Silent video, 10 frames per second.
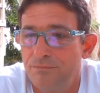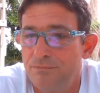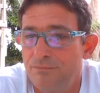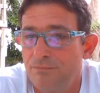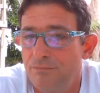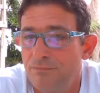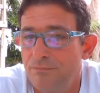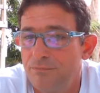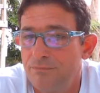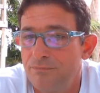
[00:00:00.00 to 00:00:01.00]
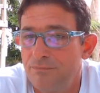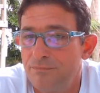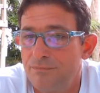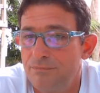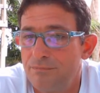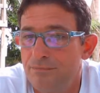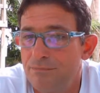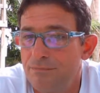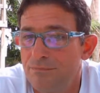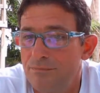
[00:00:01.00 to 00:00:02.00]

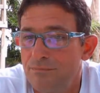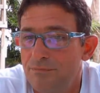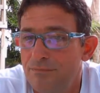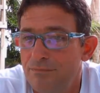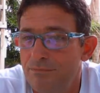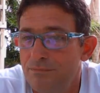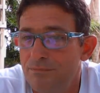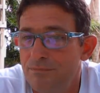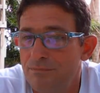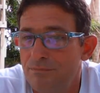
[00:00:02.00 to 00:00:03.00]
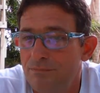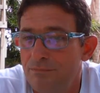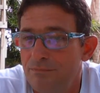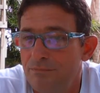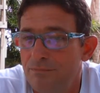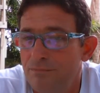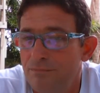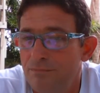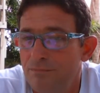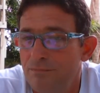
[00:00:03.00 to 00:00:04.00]

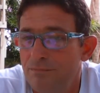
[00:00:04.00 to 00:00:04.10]
(silence)